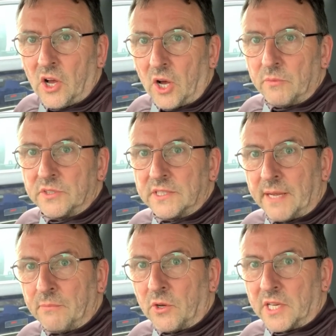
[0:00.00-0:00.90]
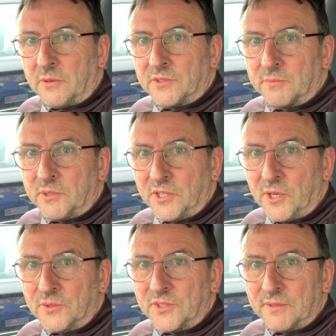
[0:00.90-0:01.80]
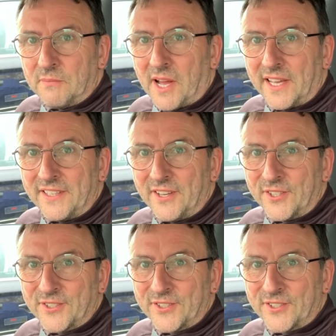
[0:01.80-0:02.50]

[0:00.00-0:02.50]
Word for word: Obviously I'm not going to be using my uh,